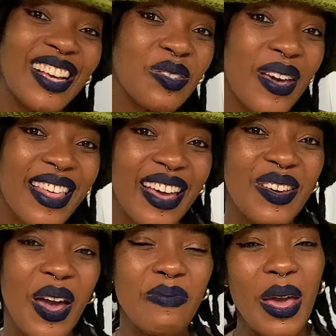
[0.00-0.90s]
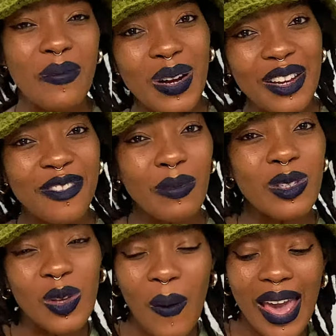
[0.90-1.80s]
The next way that you can make money
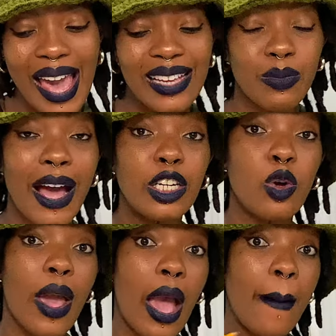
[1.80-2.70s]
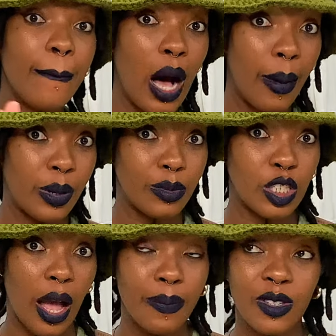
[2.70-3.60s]
from sewing is by doing
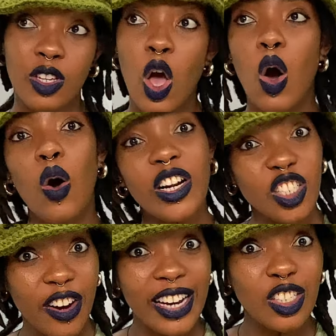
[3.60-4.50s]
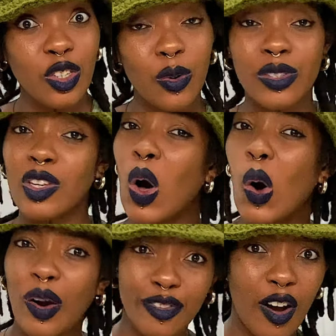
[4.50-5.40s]
pop-up shops or trade shows
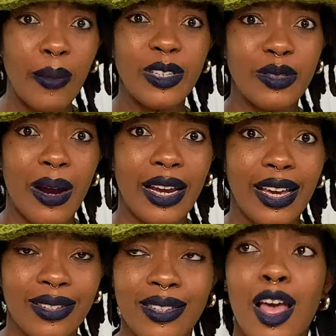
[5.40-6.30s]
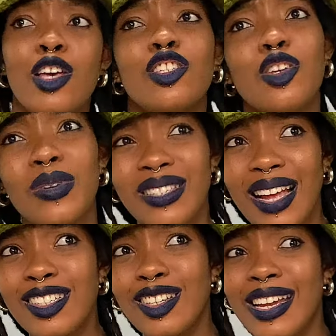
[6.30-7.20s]
or farmers markets. So
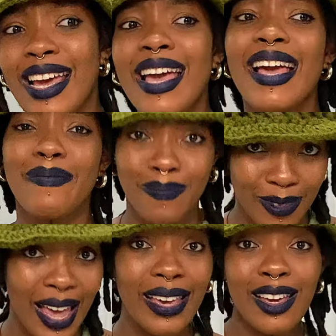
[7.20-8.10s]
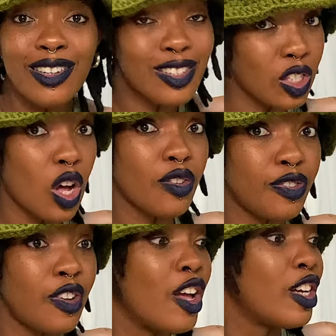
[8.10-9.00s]
essentially taking your
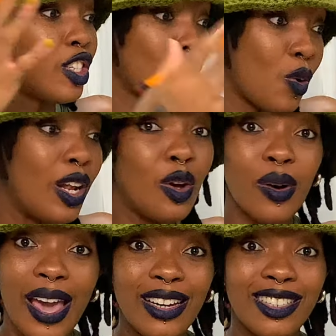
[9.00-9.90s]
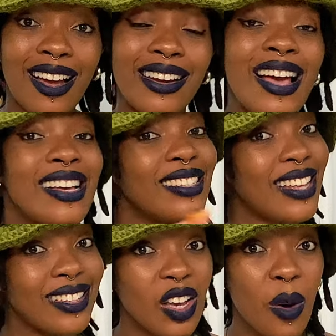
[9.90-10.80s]
stuff to a location,
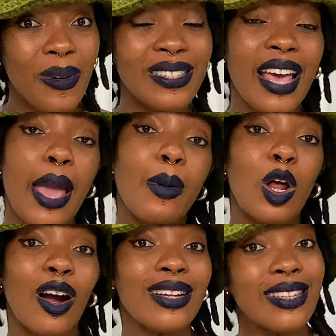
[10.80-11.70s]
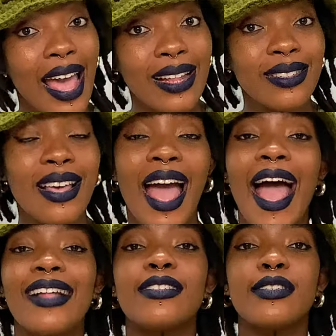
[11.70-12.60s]
setting up a table or a tent
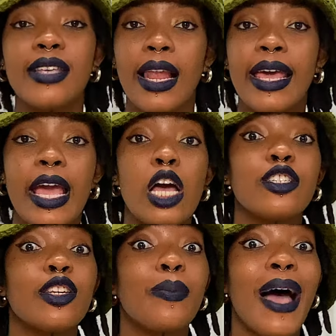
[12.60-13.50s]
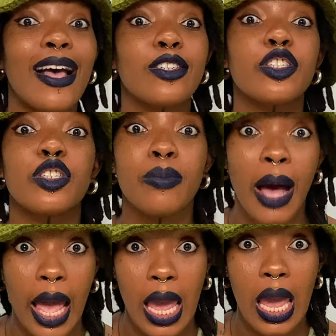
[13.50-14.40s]
and selling to
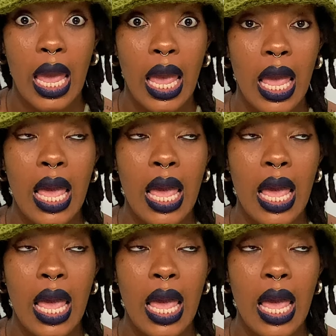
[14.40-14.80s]
passers-by.